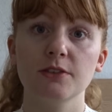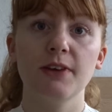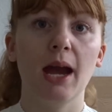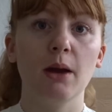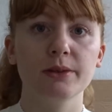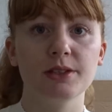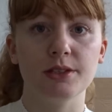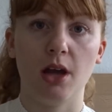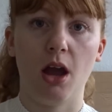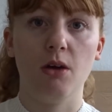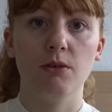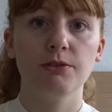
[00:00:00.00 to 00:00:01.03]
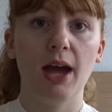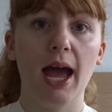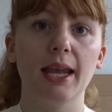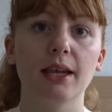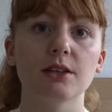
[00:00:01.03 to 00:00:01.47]
of house staff
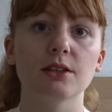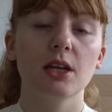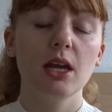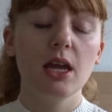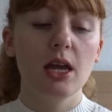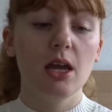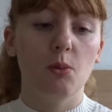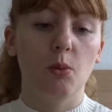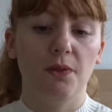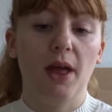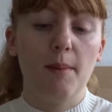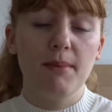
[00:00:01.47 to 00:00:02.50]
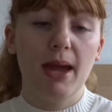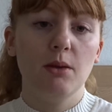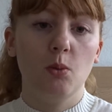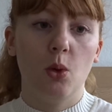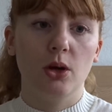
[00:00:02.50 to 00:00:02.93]
and what that
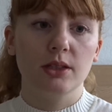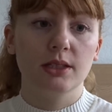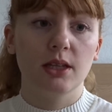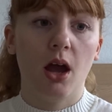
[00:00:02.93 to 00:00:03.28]
meant was